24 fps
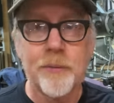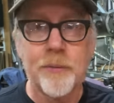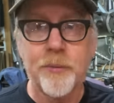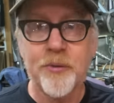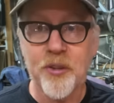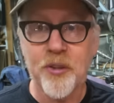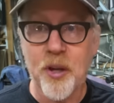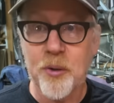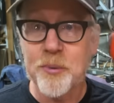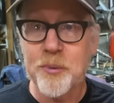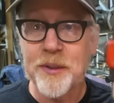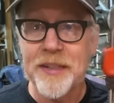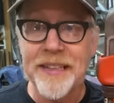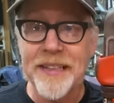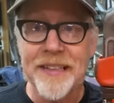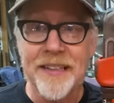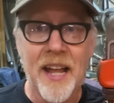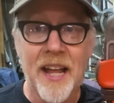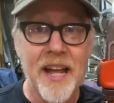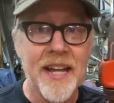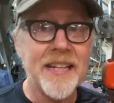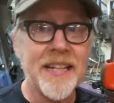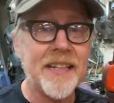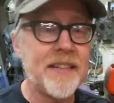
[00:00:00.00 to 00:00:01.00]
which I really
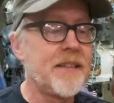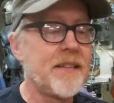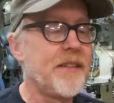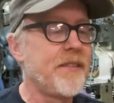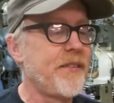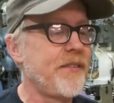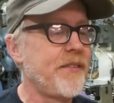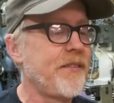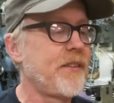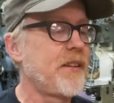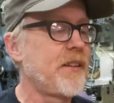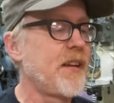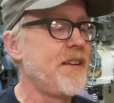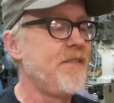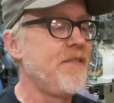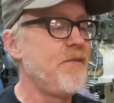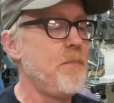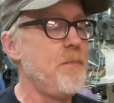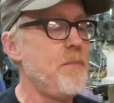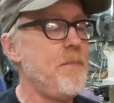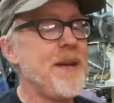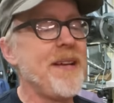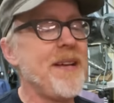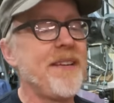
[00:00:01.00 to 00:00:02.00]
like. This is a kind of a
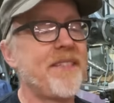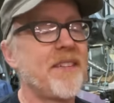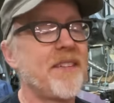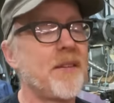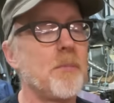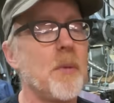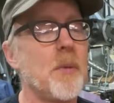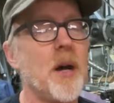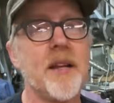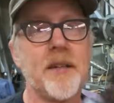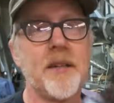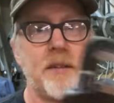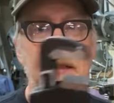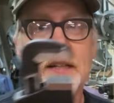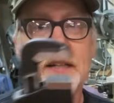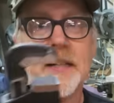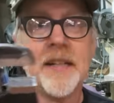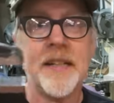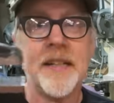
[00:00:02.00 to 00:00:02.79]
basic model.